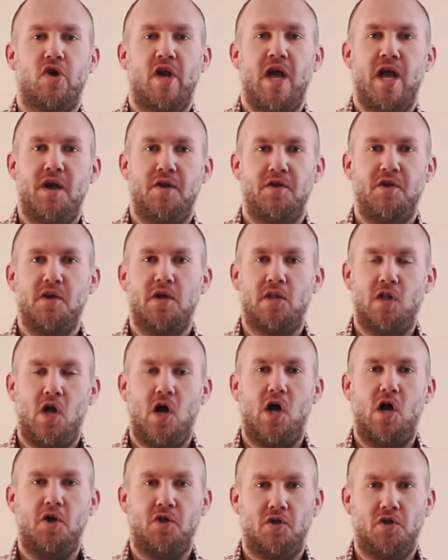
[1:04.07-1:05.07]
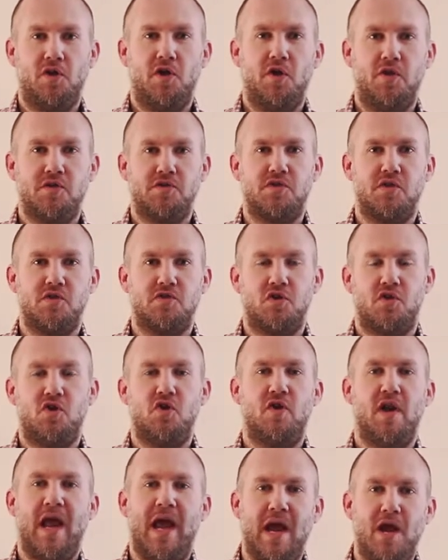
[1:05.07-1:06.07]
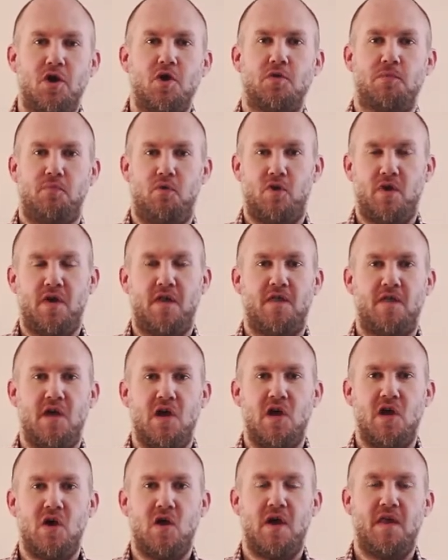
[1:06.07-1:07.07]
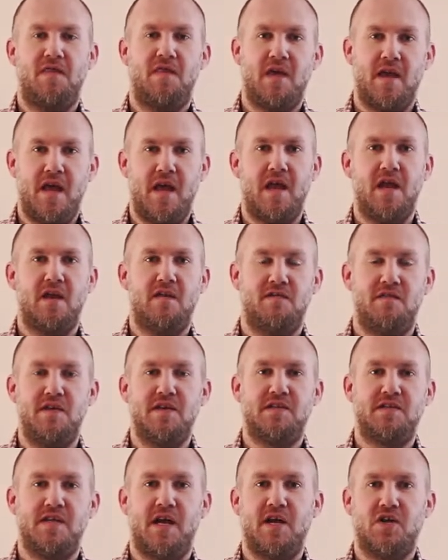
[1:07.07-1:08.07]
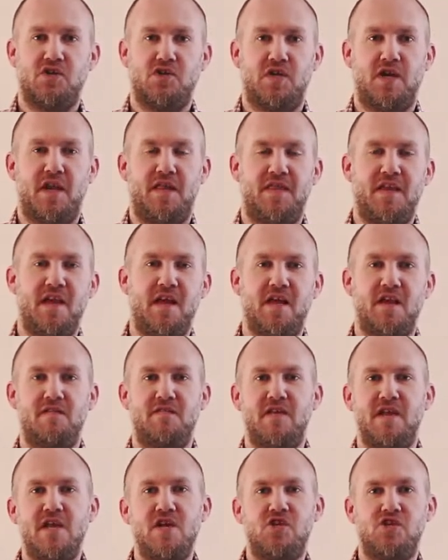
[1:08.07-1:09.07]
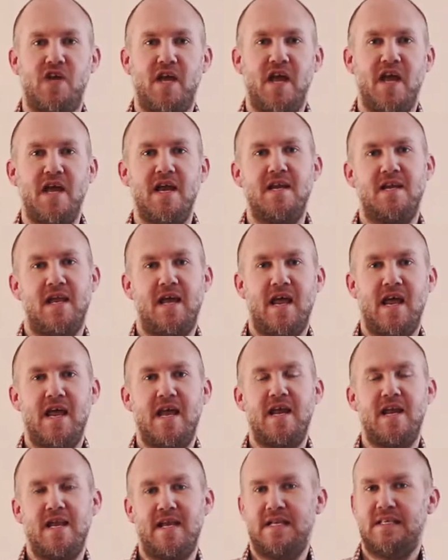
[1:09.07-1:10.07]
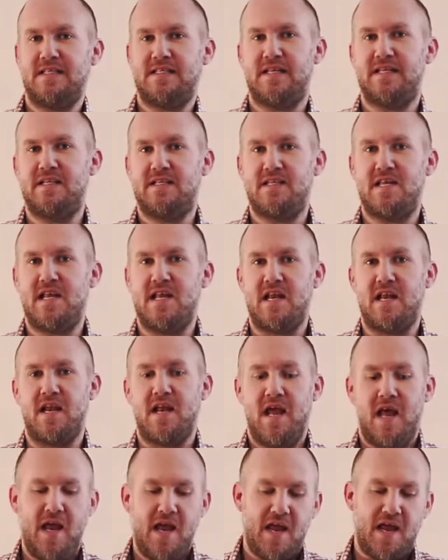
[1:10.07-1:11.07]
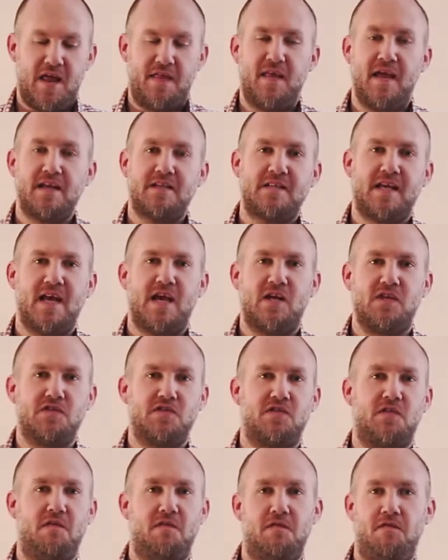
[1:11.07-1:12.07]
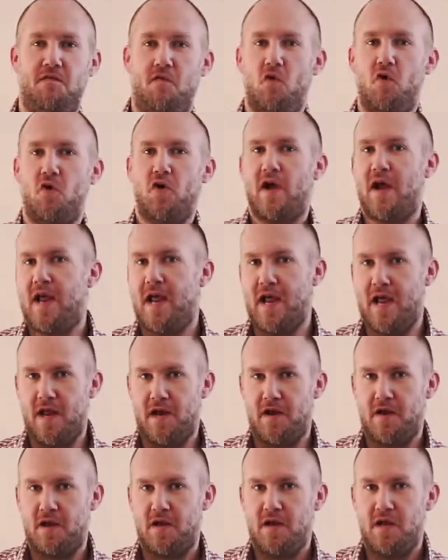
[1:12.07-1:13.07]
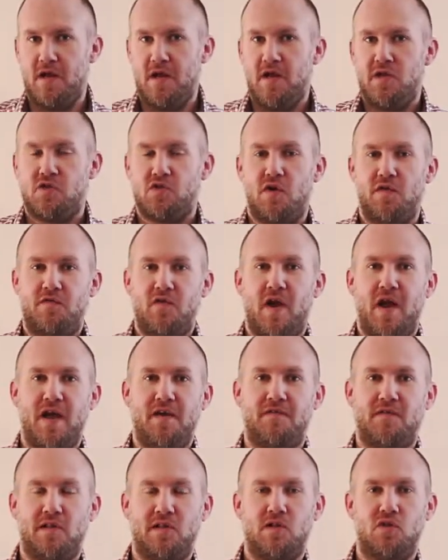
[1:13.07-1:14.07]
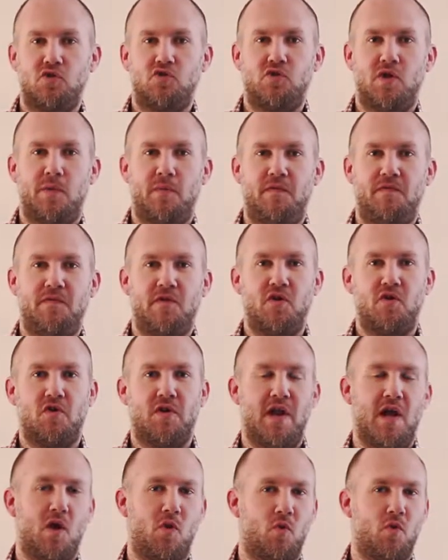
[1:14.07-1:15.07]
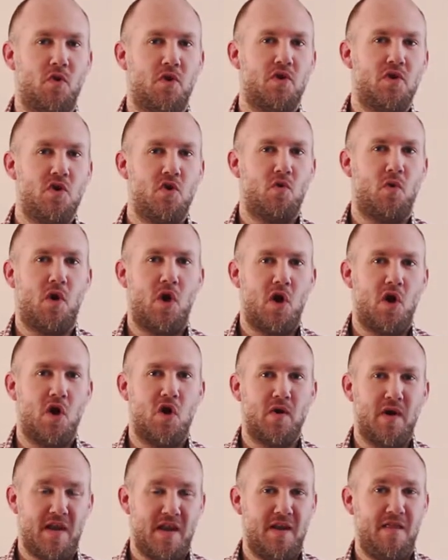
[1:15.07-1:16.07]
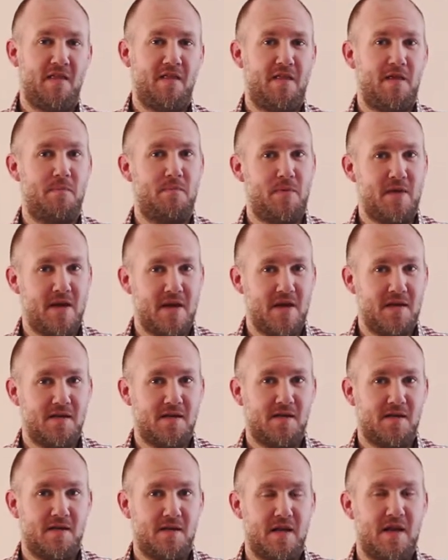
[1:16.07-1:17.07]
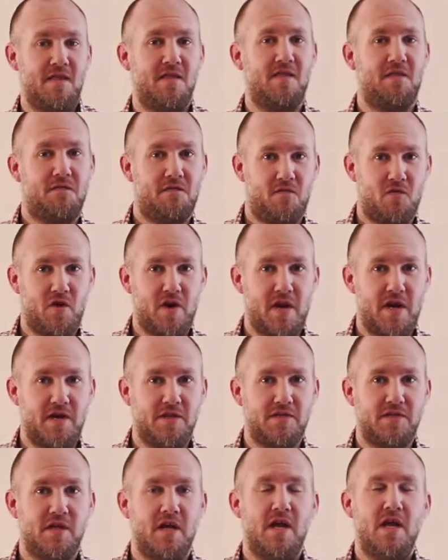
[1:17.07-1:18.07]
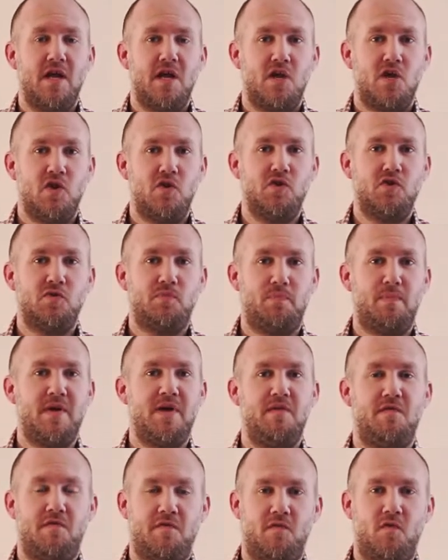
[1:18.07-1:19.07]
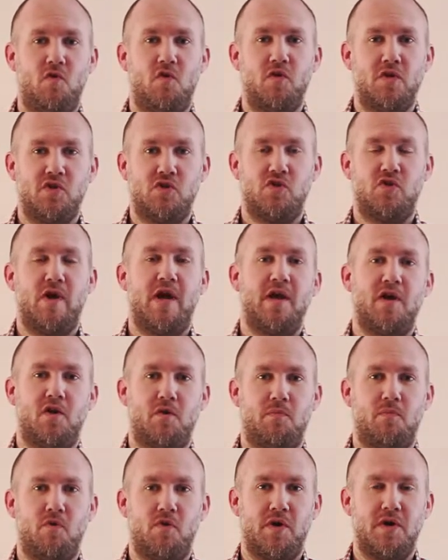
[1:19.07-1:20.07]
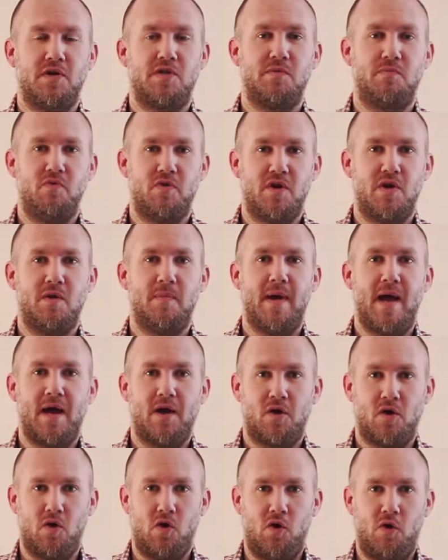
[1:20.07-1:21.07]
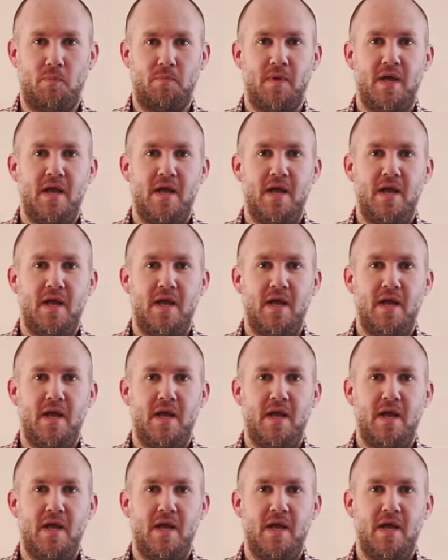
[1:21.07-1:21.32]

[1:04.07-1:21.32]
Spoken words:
counting along, you'll notice there's a good anchor point there at the end of each section, at the end of each 8, 8, and 16. And that counts 4 and. So if you're having a little trouble figuring out where you are in the beat, in the phrase, use beat 4 as your anchor point to bring you back home.